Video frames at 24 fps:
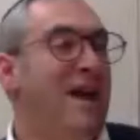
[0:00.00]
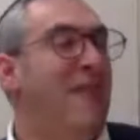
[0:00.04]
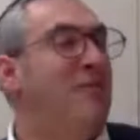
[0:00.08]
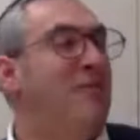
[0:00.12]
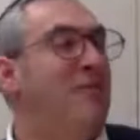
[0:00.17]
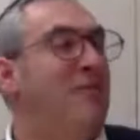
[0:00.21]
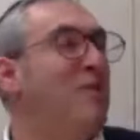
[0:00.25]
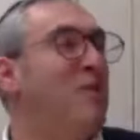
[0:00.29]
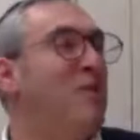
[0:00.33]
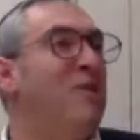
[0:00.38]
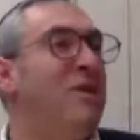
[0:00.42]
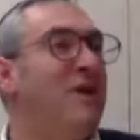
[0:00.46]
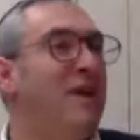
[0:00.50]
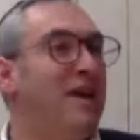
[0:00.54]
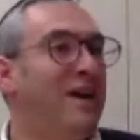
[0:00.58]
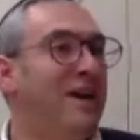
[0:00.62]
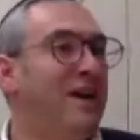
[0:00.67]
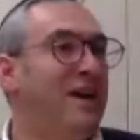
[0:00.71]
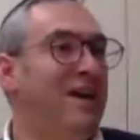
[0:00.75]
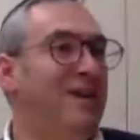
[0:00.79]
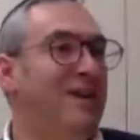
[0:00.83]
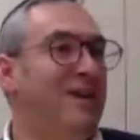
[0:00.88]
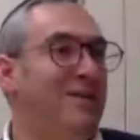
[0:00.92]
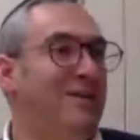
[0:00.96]
and they're going to
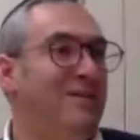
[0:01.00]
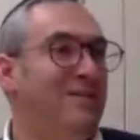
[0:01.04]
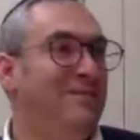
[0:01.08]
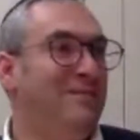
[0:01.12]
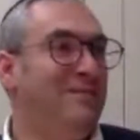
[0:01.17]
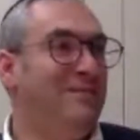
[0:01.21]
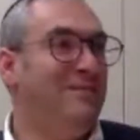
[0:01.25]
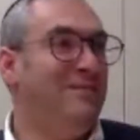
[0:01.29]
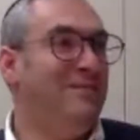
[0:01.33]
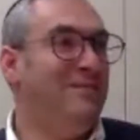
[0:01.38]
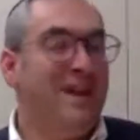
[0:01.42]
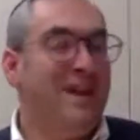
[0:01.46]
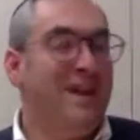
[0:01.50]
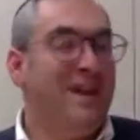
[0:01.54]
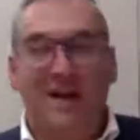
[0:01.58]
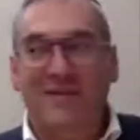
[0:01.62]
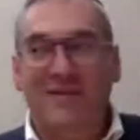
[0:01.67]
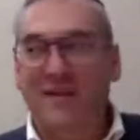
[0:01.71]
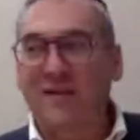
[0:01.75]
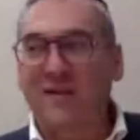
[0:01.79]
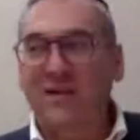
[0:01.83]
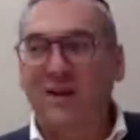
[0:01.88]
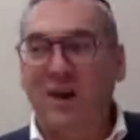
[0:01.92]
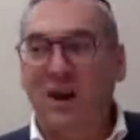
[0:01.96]
Cheder,
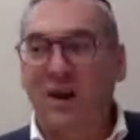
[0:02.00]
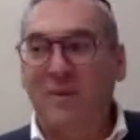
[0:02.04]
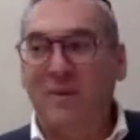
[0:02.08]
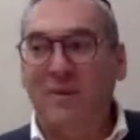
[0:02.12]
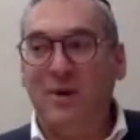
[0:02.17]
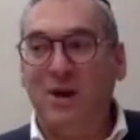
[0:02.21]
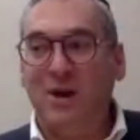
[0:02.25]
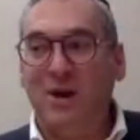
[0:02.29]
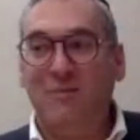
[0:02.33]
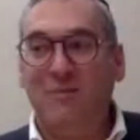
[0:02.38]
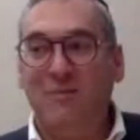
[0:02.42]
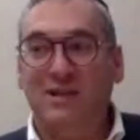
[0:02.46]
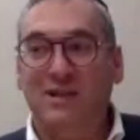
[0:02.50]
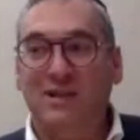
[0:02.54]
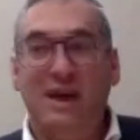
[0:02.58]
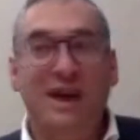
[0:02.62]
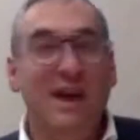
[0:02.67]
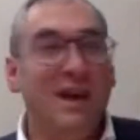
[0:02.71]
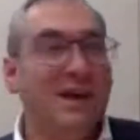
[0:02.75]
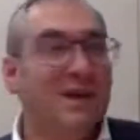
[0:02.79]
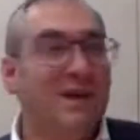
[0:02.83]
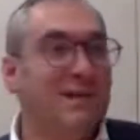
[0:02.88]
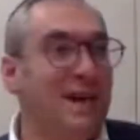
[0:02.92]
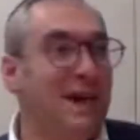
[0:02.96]
and then they're coming home and saying,
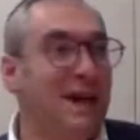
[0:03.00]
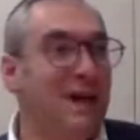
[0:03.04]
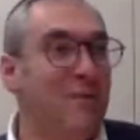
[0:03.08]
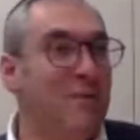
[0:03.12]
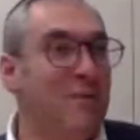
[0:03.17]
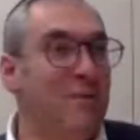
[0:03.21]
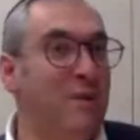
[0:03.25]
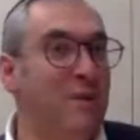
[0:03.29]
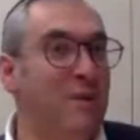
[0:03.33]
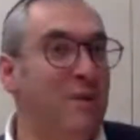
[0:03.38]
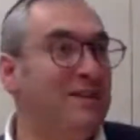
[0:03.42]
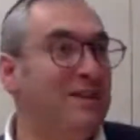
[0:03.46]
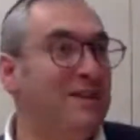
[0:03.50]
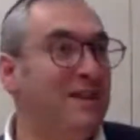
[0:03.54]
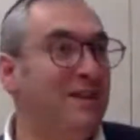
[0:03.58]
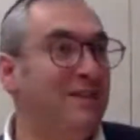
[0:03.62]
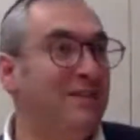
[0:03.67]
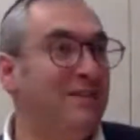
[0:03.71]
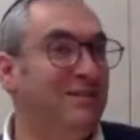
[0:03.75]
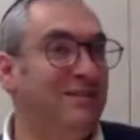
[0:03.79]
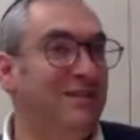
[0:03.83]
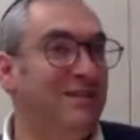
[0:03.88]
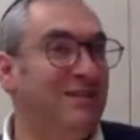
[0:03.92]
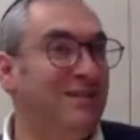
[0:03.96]
"Hey, Dad, we want tickets
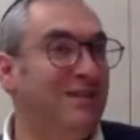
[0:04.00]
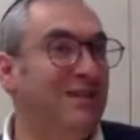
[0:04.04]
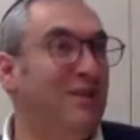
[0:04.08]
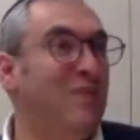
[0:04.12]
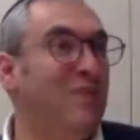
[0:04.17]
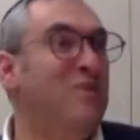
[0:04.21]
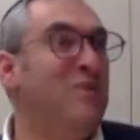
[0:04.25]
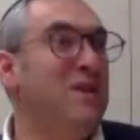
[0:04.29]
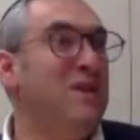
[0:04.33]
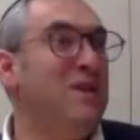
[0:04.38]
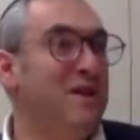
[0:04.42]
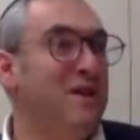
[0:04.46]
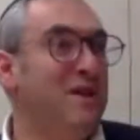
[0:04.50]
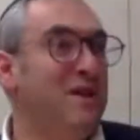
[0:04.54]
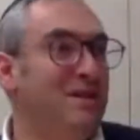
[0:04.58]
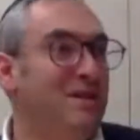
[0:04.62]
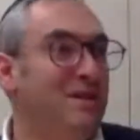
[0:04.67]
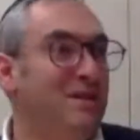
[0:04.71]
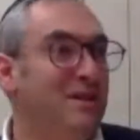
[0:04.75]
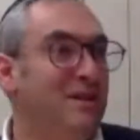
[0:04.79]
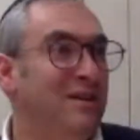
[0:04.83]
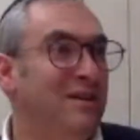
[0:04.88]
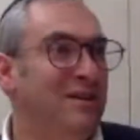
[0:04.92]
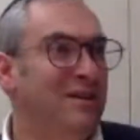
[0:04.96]
to the arena."
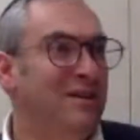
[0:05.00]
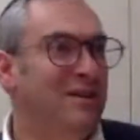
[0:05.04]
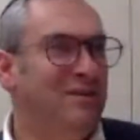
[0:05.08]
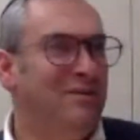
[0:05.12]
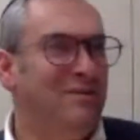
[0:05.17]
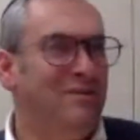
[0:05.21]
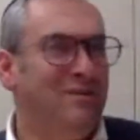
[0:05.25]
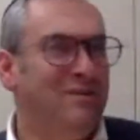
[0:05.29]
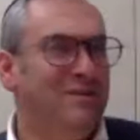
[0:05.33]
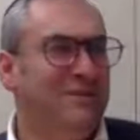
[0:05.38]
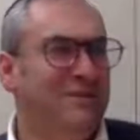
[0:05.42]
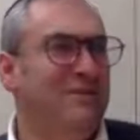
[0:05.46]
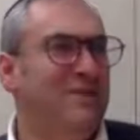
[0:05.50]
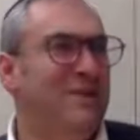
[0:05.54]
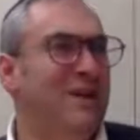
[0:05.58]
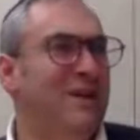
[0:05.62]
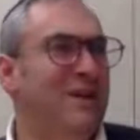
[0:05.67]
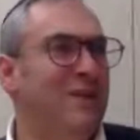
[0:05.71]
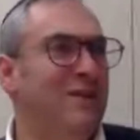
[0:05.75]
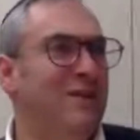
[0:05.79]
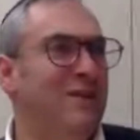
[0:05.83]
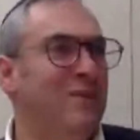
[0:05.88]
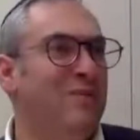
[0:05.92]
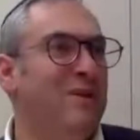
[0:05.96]
What's going on at the
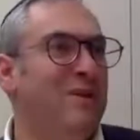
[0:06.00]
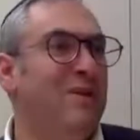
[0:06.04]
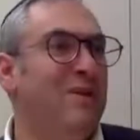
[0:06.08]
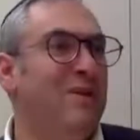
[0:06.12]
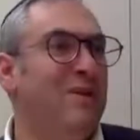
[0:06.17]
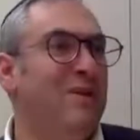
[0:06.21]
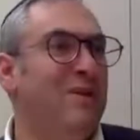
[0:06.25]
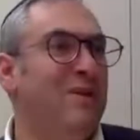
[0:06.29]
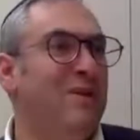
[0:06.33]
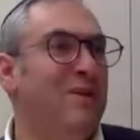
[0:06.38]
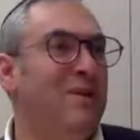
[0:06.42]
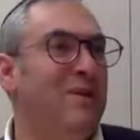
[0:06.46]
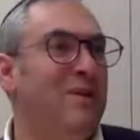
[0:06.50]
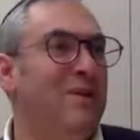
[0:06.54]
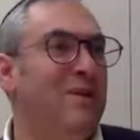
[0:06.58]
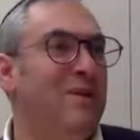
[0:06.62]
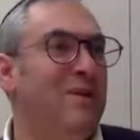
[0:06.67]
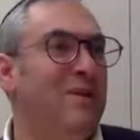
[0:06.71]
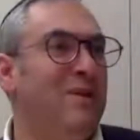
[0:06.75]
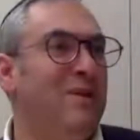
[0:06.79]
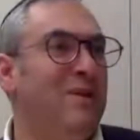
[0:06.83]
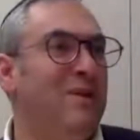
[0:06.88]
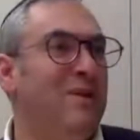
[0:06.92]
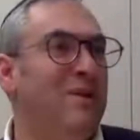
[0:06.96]
arena?
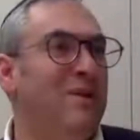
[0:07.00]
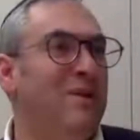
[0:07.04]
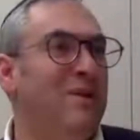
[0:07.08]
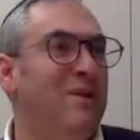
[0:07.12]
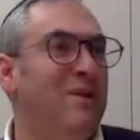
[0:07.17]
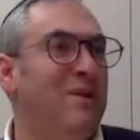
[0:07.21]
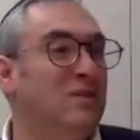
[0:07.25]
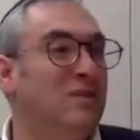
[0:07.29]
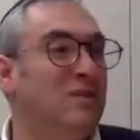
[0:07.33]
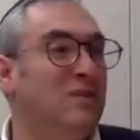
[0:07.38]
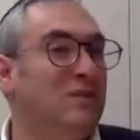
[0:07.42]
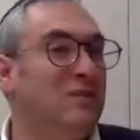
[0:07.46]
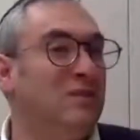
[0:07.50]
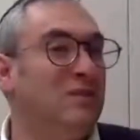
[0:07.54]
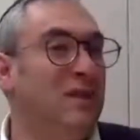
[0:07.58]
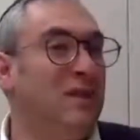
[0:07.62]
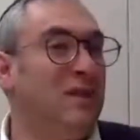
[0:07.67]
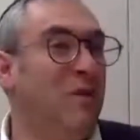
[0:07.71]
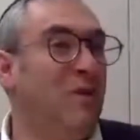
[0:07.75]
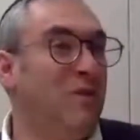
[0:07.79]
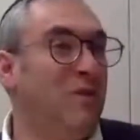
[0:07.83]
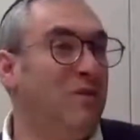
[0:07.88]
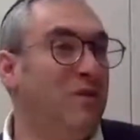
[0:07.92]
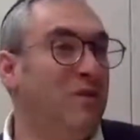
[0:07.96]
Oh, they just
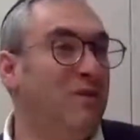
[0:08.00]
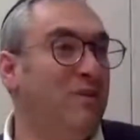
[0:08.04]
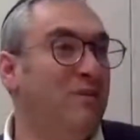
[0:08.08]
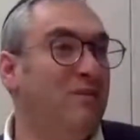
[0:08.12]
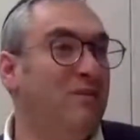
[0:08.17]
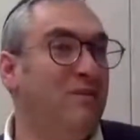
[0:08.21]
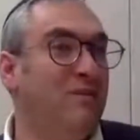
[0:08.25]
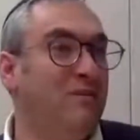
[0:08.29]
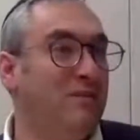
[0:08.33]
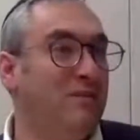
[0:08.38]
caught these